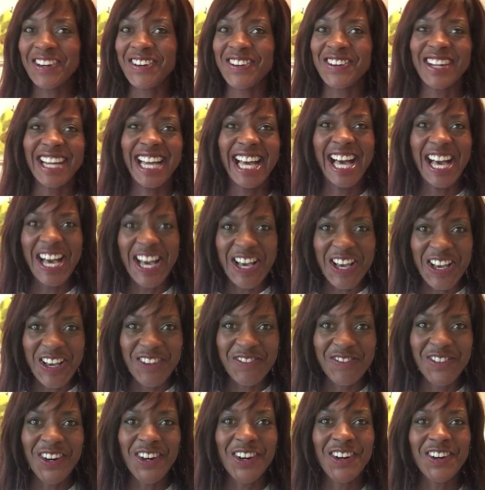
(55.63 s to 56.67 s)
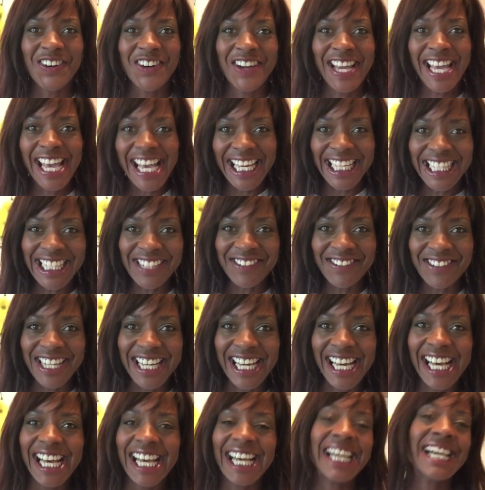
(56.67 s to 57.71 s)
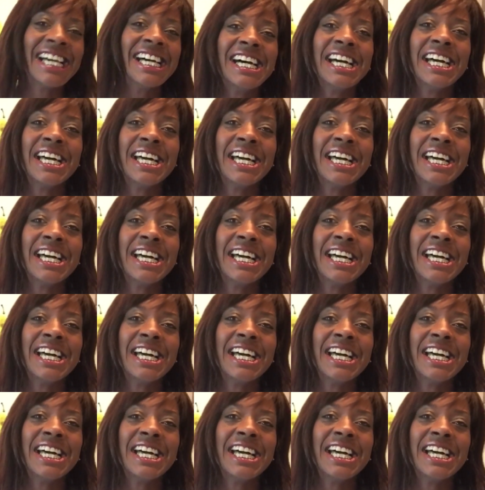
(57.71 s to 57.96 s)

or at home or anywhere,